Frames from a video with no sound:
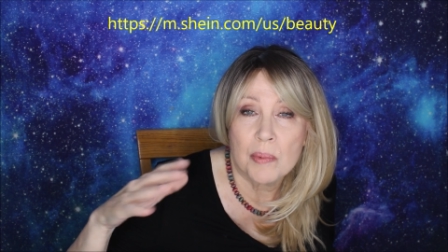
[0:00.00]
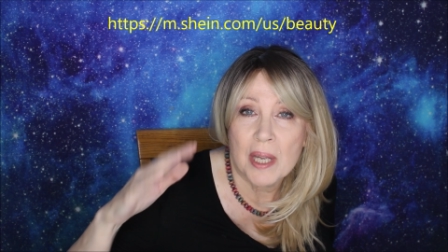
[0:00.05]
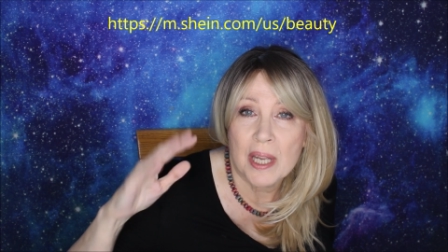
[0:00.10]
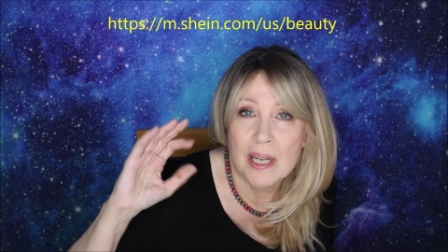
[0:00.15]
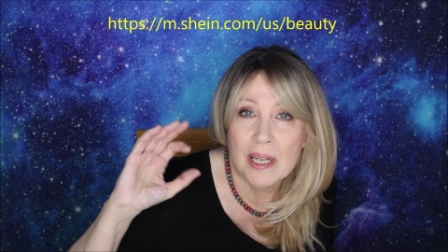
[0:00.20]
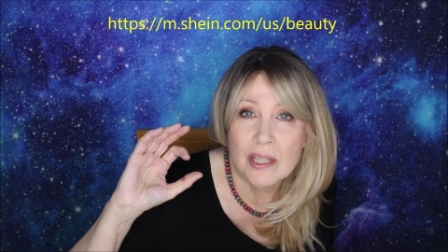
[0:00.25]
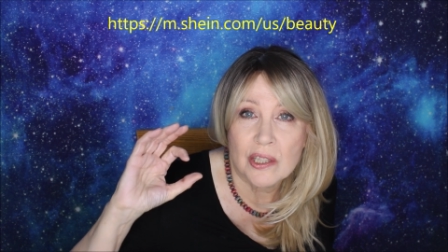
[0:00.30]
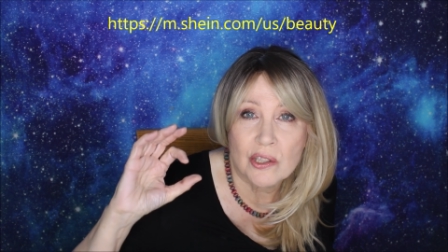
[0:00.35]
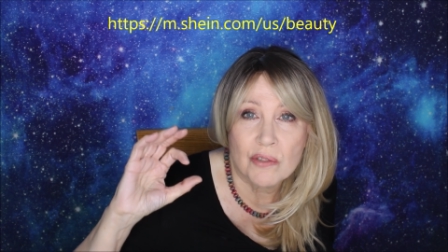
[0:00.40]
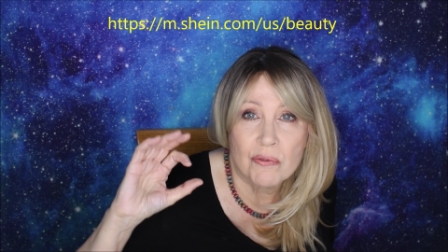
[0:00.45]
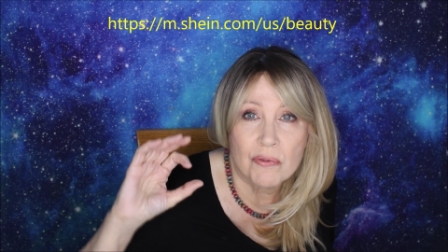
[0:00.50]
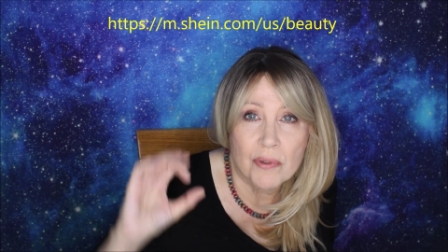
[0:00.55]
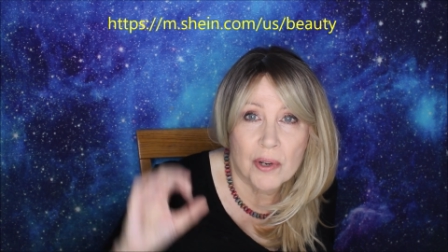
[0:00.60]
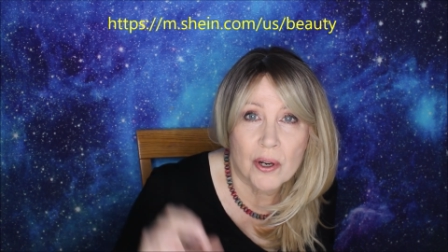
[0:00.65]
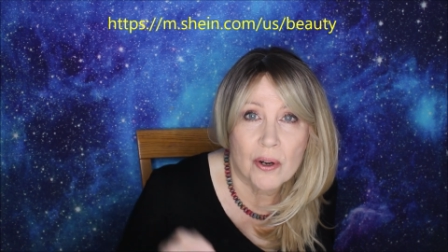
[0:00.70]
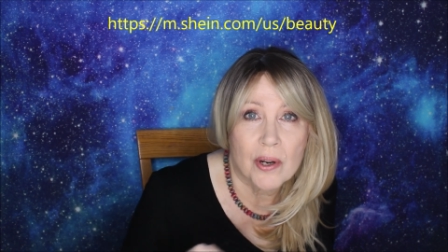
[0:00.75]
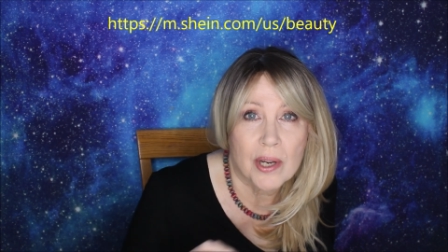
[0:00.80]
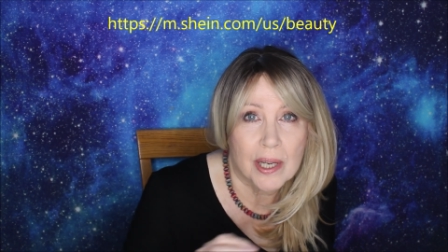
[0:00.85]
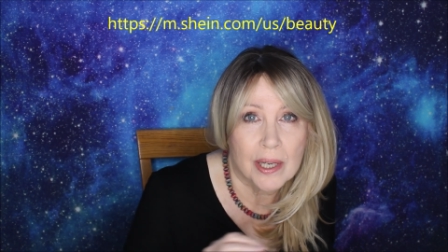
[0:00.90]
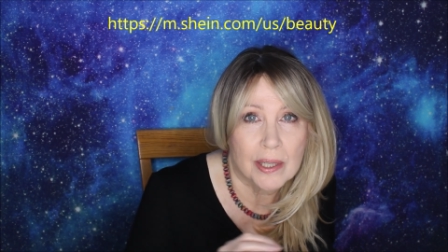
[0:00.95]
and it's
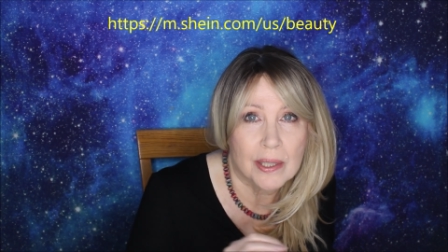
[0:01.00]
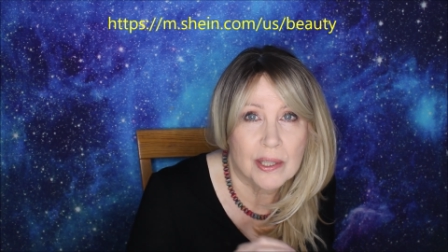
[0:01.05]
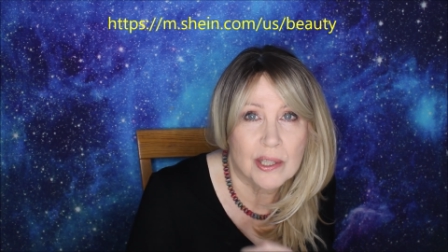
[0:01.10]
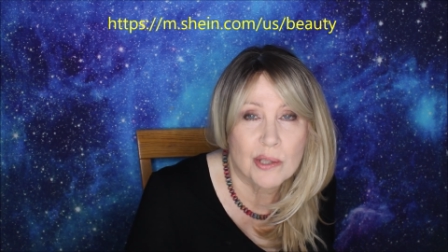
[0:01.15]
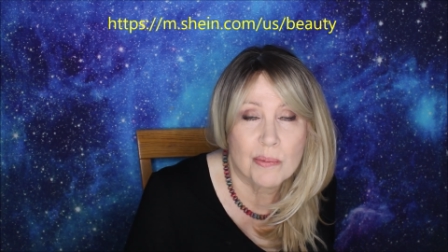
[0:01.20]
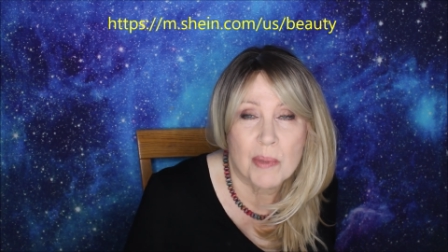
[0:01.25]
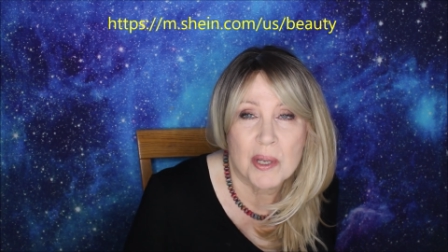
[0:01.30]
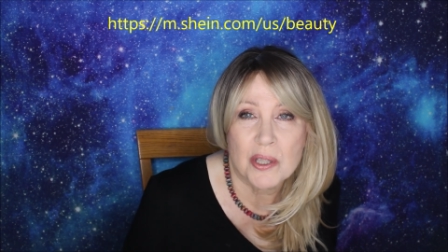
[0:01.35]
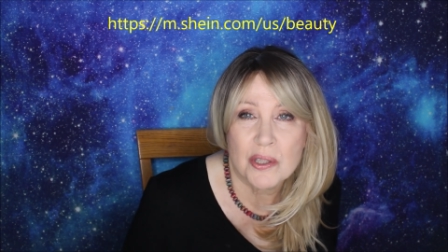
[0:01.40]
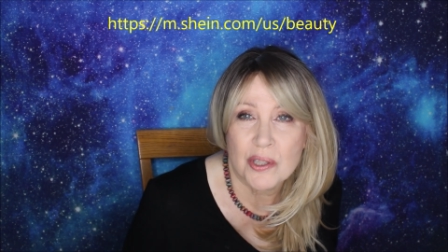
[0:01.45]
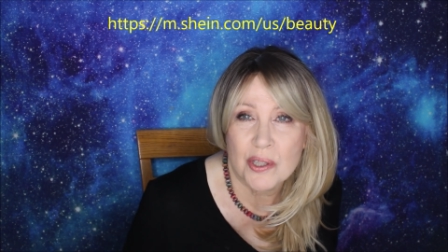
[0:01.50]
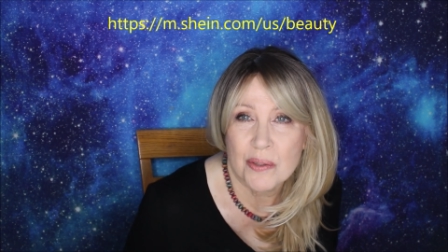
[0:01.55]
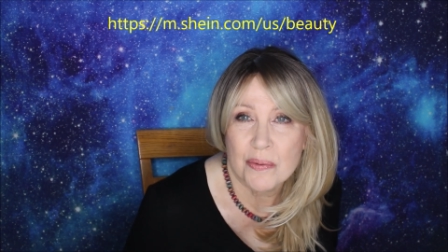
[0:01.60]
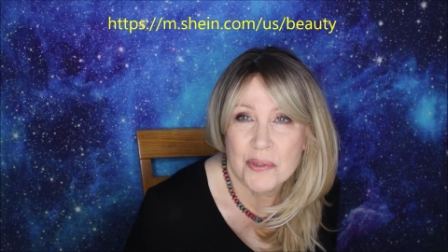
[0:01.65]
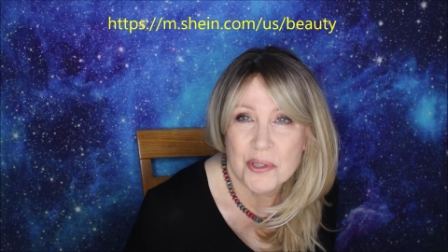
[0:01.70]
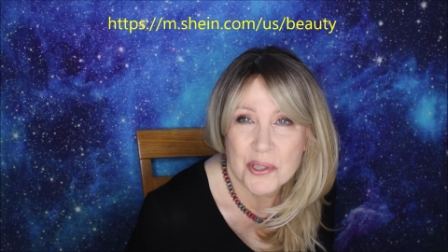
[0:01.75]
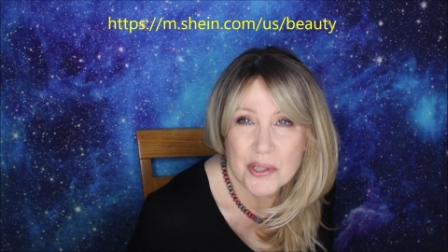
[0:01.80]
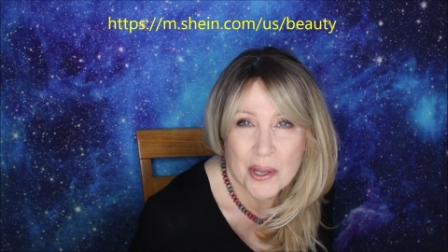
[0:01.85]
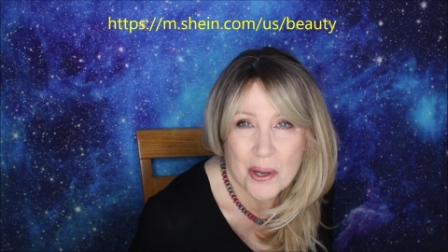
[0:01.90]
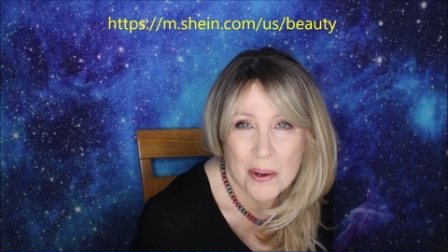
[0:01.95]
very inexpensive.
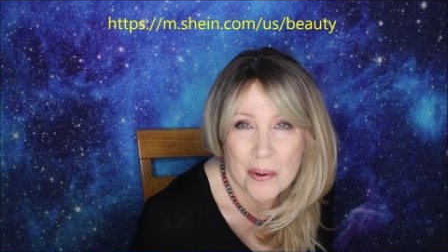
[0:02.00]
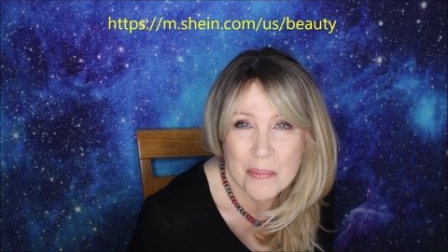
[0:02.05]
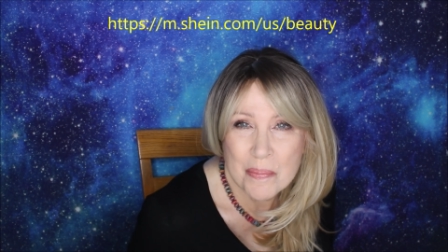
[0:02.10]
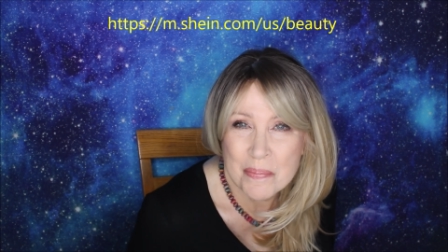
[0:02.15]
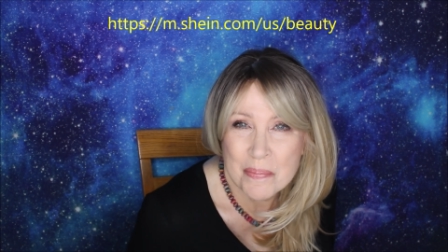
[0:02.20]
So